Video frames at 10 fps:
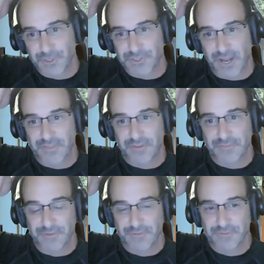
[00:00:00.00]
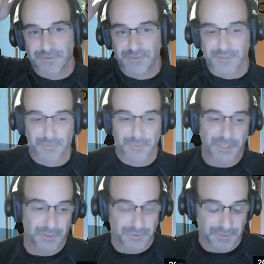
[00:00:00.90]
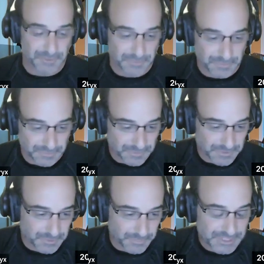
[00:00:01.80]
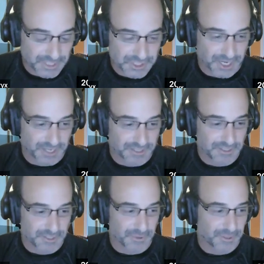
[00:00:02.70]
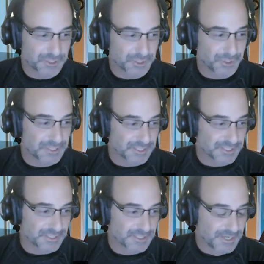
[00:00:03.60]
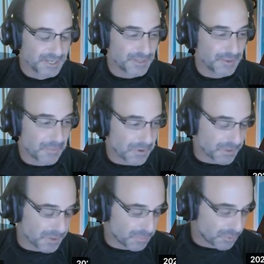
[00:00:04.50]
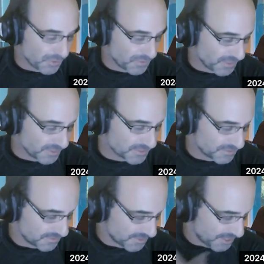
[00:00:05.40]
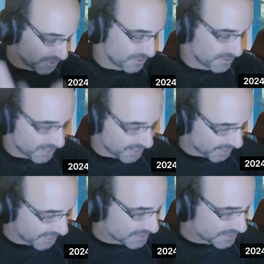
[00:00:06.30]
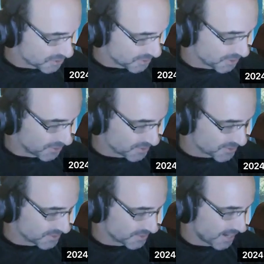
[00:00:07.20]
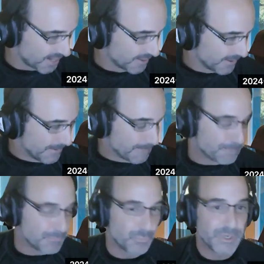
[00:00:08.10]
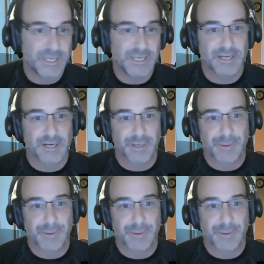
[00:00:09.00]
Just on to retouch on assurances, that one of the important things that you're kind of getting to here is that we